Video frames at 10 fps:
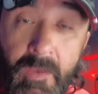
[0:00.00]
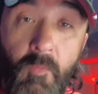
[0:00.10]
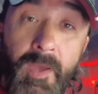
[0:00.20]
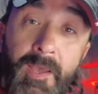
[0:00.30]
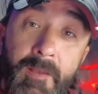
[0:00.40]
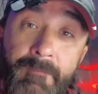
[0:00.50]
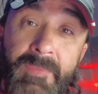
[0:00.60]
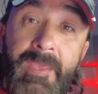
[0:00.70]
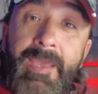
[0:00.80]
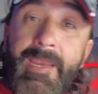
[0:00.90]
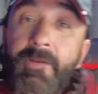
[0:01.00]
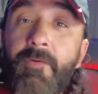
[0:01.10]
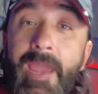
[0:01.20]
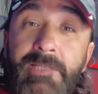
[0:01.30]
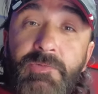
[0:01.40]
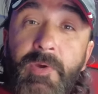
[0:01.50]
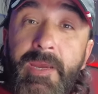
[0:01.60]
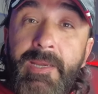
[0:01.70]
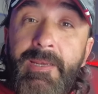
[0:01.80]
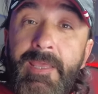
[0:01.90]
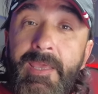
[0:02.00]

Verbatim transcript: Well, he had graduated.